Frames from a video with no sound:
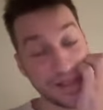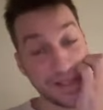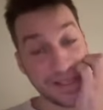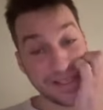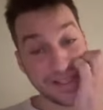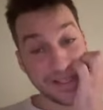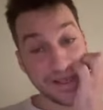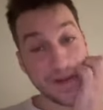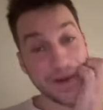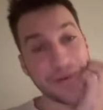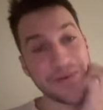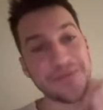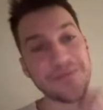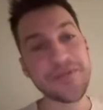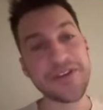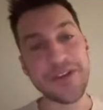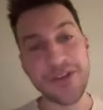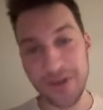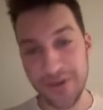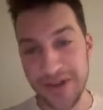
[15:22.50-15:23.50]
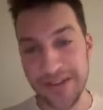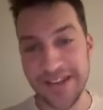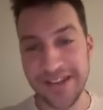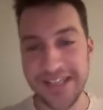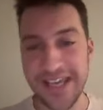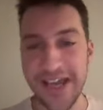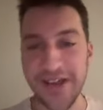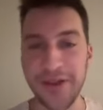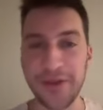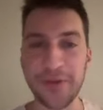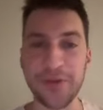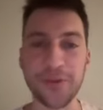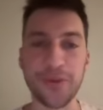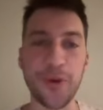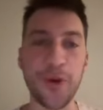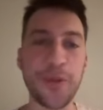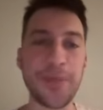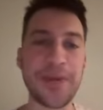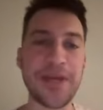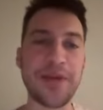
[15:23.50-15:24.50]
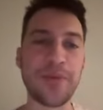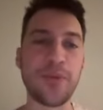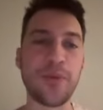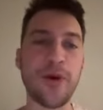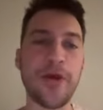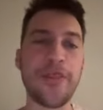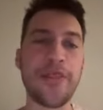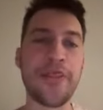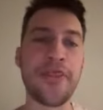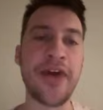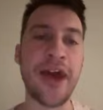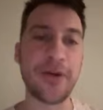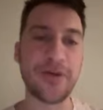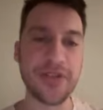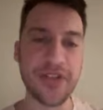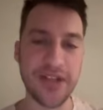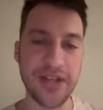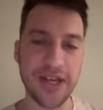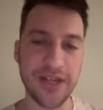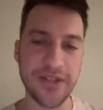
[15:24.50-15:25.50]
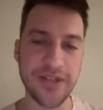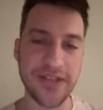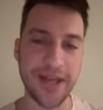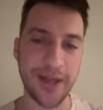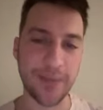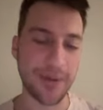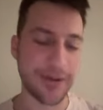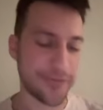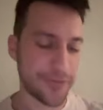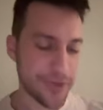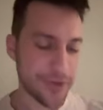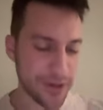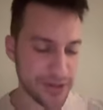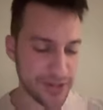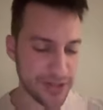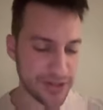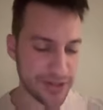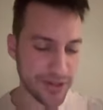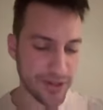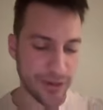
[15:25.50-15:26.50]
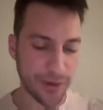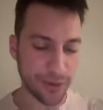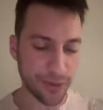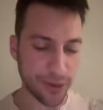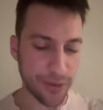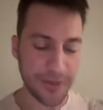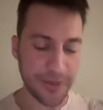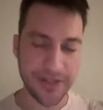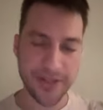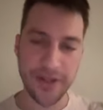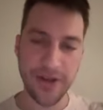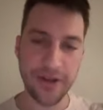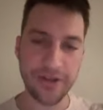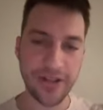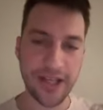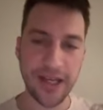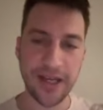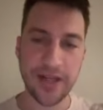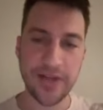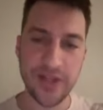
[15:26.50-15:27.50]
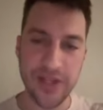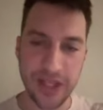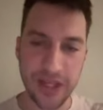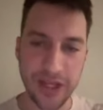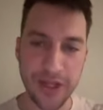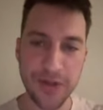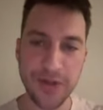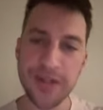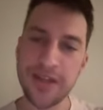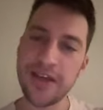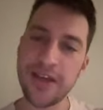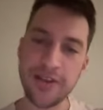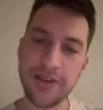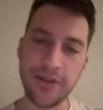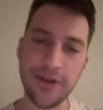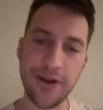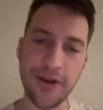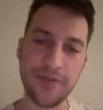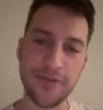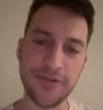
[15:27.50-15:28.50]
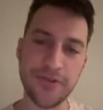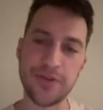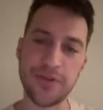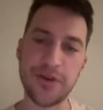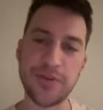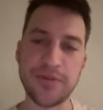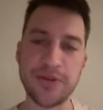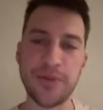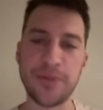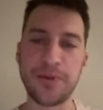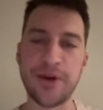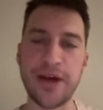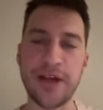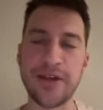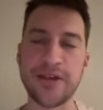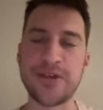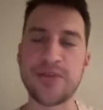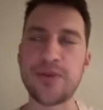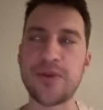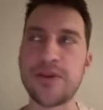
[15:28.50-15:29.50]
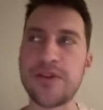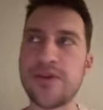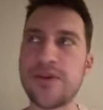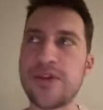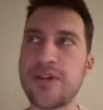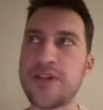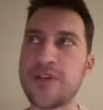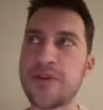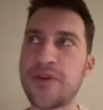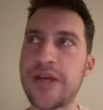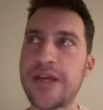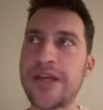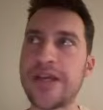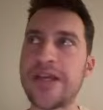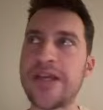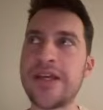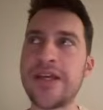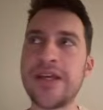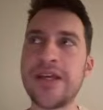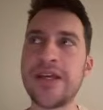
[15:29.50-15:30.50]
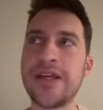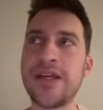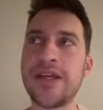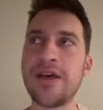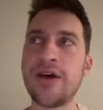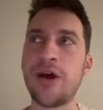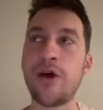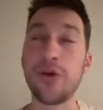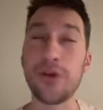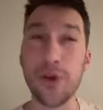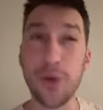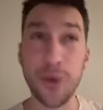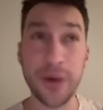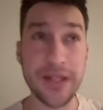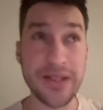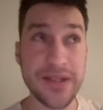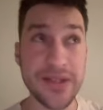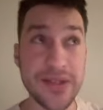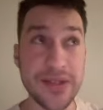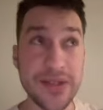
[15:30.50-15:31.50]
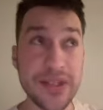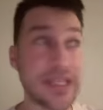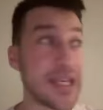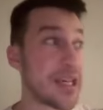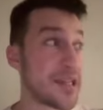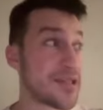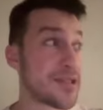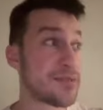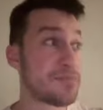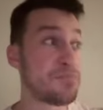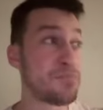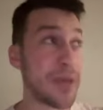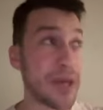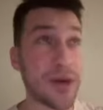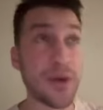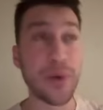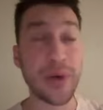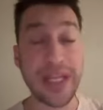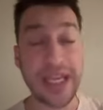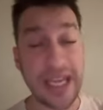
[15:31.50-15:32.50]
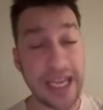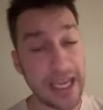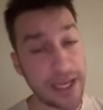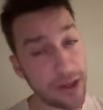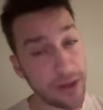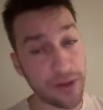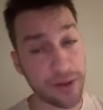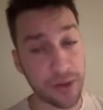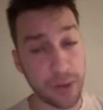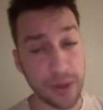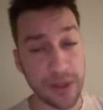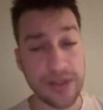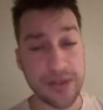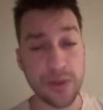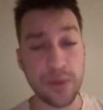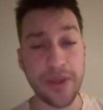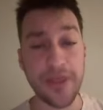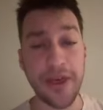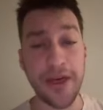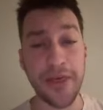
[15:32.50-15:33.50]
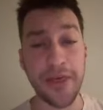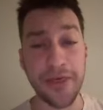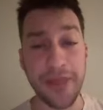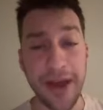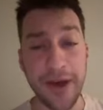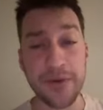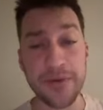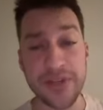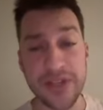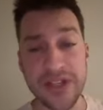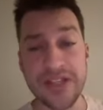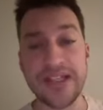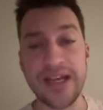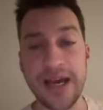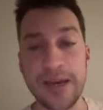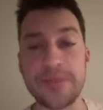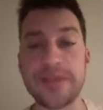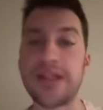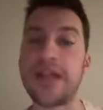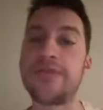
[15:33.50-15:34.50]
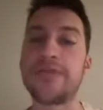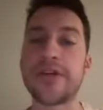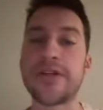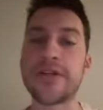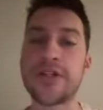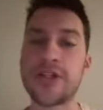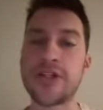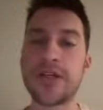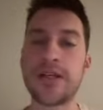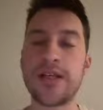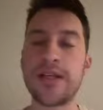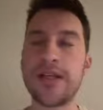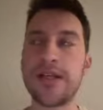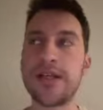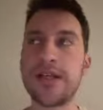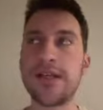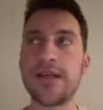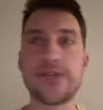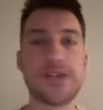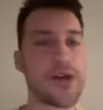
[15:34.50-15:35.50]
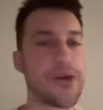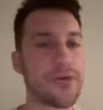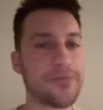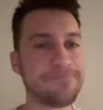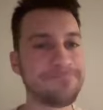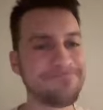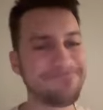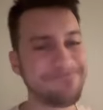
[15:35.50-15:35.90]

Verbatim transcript: let's go. You read the title Rollbit 1000x Scalping. For those that don't know, Rollbit's an online casino that offers crypto products where you can trade altcoins, yes, Bitcoin and altcoins with a thousand times leverage. So,